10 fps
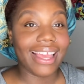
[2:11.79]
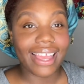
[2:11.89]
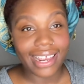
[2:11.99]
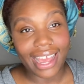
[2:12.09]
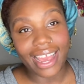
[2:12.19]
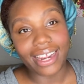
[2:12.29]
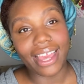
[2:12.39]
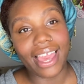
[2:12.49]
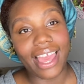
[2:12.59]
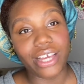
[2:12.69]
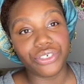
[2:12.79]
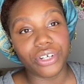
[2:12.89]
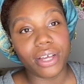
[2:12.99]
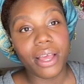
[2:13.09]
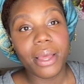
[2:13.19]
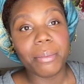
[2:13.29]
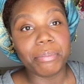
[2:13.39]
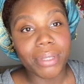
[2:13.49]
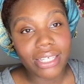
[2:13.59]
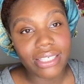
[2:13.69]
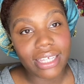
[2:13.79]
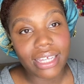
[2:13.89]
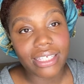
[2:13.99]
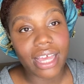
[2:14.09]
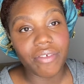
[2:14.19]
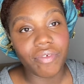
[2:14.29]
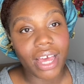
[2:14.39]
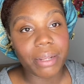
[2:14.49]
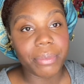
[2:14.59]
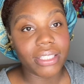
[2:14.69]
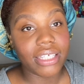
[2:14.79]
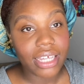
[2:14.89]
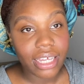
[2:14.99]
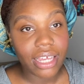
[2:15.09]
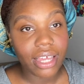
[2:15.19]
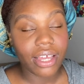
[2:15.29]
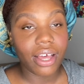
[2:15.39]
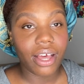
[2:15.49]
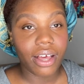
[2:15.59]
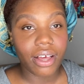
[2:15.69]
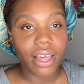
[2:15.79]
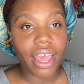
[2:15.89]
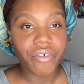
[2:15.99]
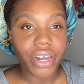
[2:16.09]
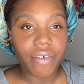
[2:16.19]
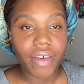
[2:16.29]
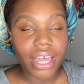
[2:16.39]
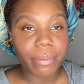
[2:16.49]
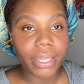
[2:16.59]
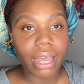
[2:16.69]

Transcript: and adding an extra B6 and vitamin D everyday vitamin.